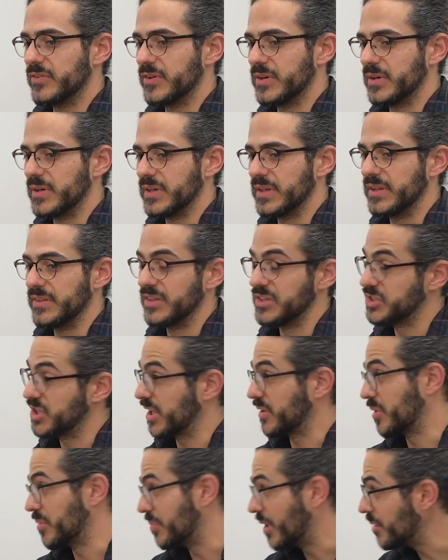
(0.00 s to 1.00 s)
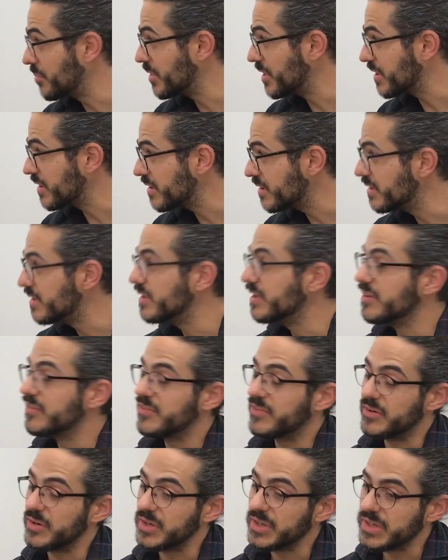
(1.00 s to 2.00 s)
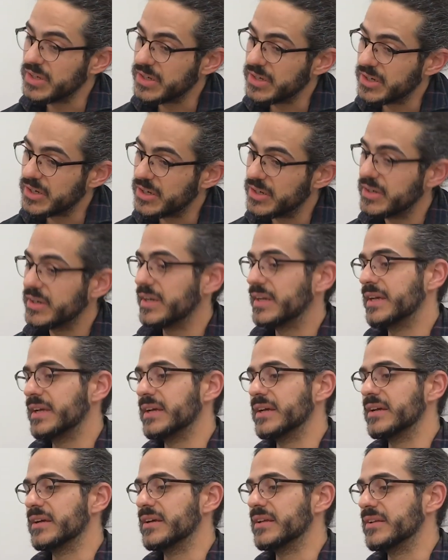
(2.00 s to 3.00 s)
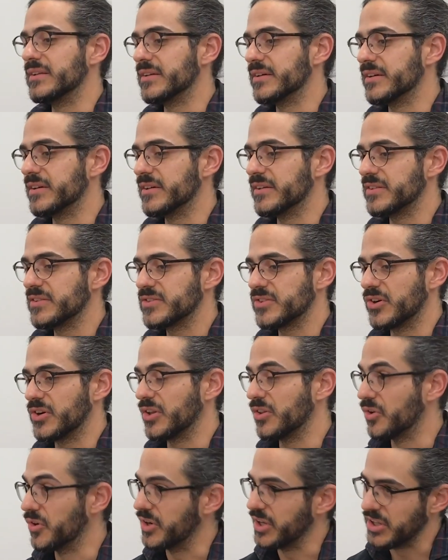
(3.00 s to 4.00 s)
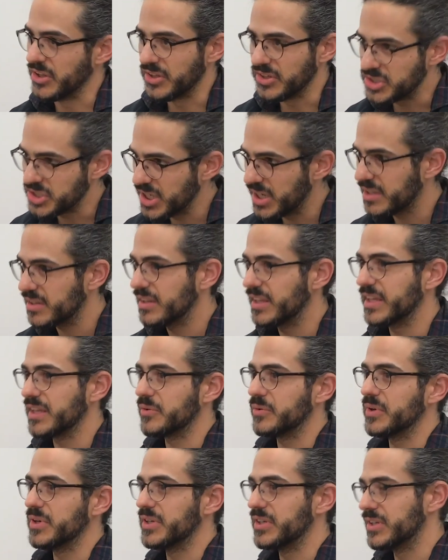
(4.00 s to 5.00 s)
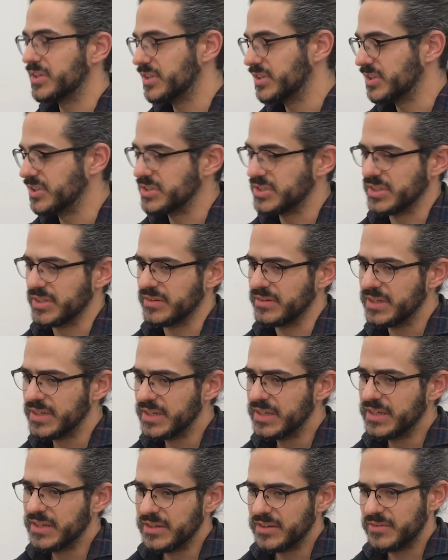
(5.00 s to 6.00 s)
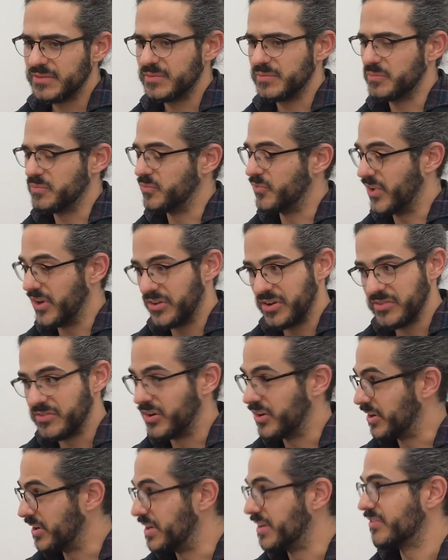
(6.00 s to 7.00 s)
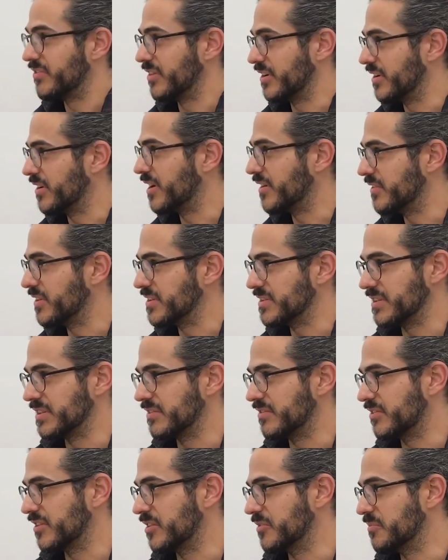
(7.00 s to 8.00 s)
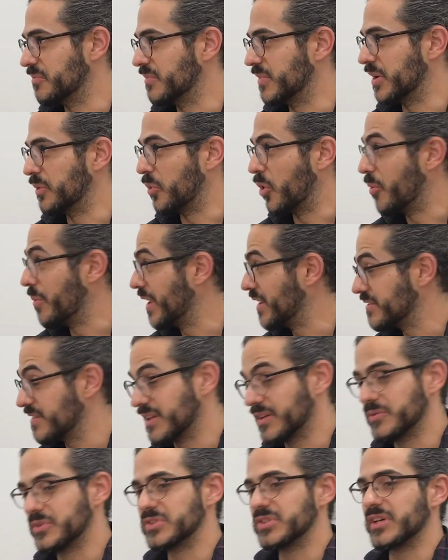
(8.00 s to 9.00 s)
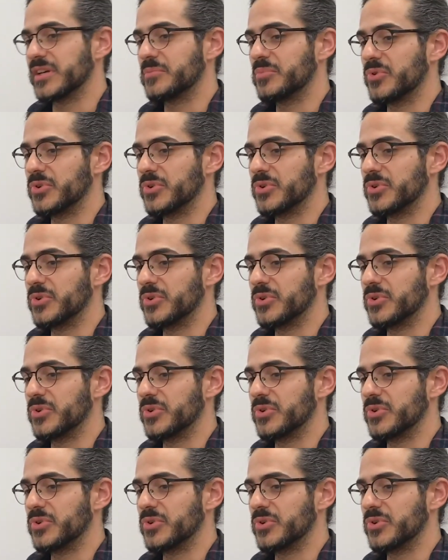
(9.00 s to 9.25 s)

over in the Czech Republic for a year and started learning the Czech language, and very, very different, obviously, from a Romance language